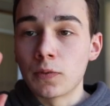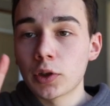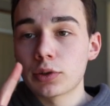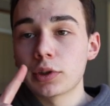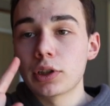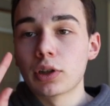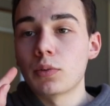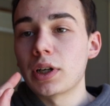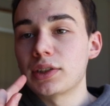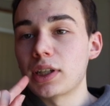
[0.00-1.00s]
first one you're going
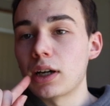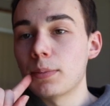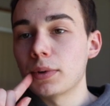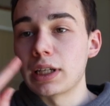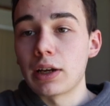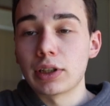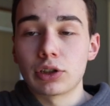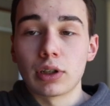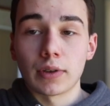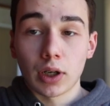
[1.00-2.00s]
to want to set up, now
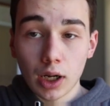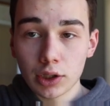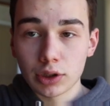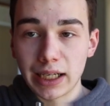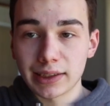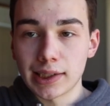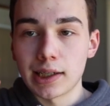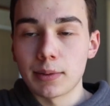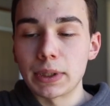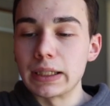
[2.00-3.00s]
that you have your contract set
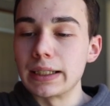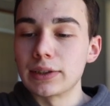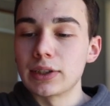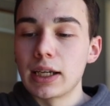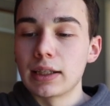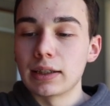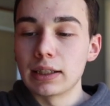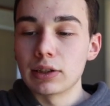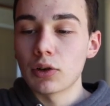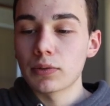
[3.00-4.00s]
up, is
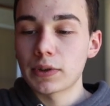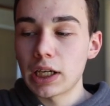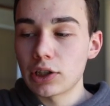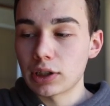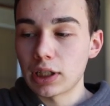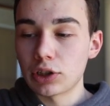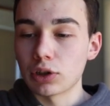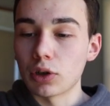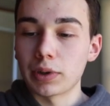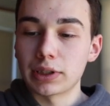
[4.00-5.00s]
the notification that
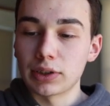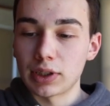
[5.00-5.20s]
you're going to